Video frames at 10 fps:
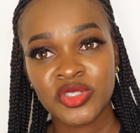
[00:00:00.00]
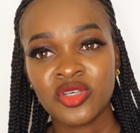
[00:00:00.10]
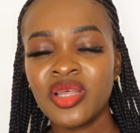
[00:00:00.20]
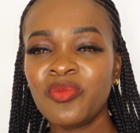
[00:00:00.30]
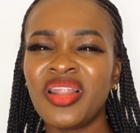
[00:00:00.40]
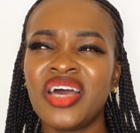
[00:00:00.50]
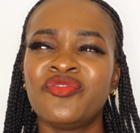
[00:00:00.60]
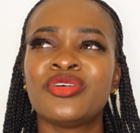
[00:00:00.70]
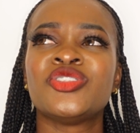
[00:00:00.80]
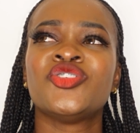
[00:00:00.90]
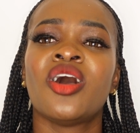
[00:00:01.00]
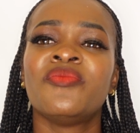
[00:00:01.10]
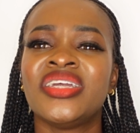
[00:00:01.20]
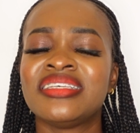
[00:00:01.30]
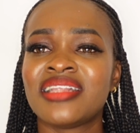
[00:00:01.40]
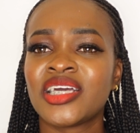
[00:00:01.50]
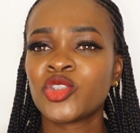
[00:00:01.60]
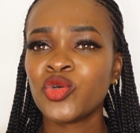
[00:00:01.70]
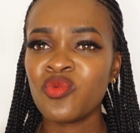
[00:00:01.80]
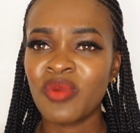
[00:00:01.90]
Don't apply for a job that is like
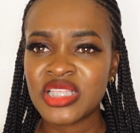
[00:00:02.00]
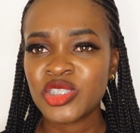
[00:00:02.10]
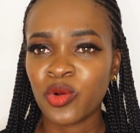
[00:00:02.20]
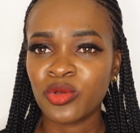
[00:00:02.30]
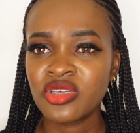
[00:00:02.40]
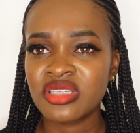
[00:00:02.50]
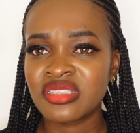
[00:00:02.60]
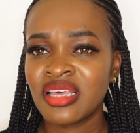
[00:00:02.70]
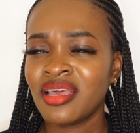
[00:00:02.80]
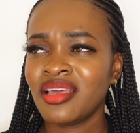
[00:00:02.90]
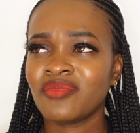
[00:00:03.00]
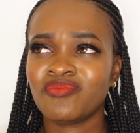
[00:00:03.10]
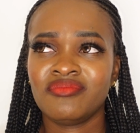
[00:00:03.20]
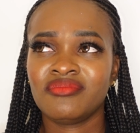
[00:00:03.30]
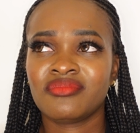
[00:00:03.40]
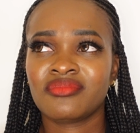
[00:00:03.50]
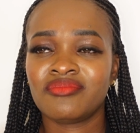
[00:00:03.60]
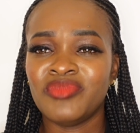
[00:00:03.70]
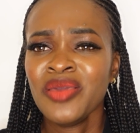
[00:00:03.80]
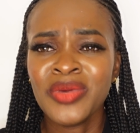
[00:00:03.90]
2 months old, because
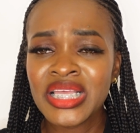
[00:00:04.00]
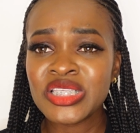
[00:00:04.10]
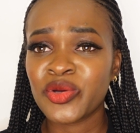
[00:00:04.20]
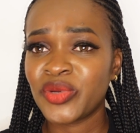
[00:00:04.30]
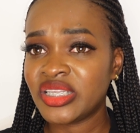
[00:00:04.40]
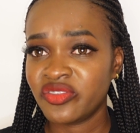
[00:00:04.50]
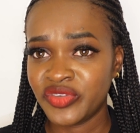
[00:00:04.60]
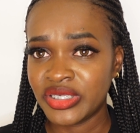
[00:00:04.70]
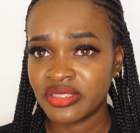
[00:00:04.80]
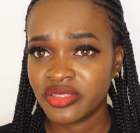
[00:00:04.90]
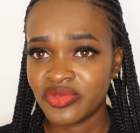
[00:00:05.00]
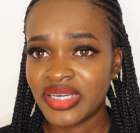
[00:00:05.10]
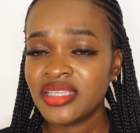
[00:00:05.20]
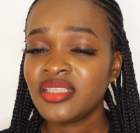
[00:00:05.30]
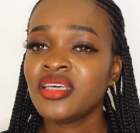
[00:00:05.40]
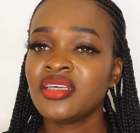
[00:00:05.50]
maybe it's already filled, right?